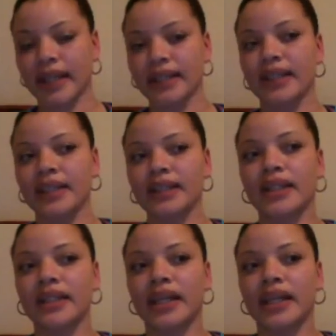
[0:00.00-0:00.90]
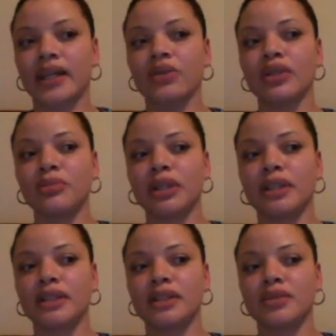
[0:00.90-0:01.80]
I think that only
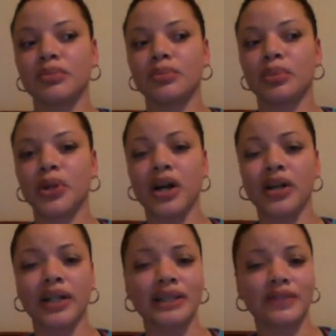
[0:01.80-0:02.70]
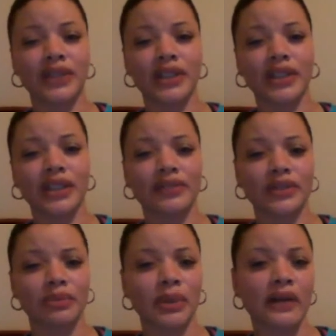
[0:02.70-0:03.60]
means progress for her
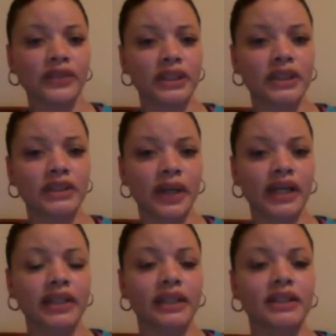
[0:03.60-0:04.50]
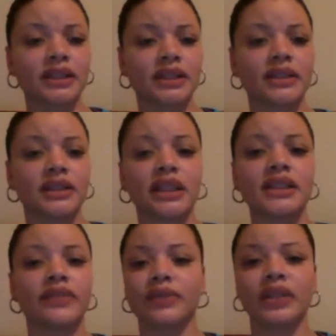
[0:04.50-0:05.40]
if the prophecy is right, that she
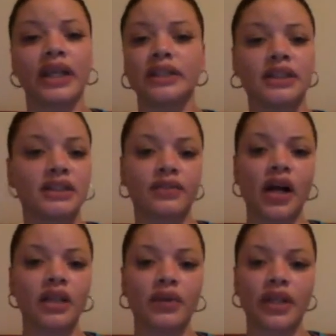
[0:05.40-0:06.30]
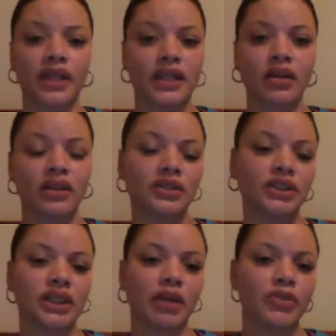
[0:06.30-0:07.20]
doesn't even realize she's following it,
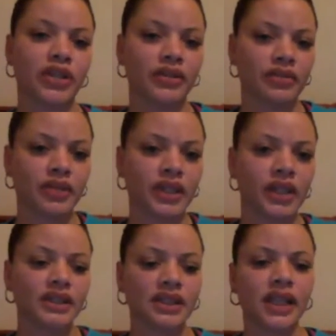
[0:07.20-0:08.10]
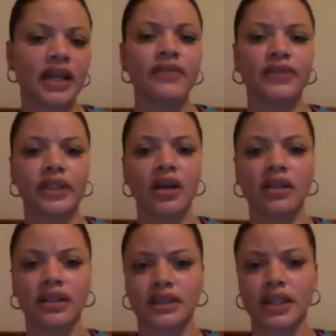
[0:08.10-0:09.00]
although she kept trying to decipher it
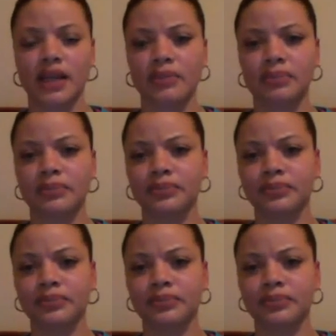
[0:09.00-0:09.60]
all this time.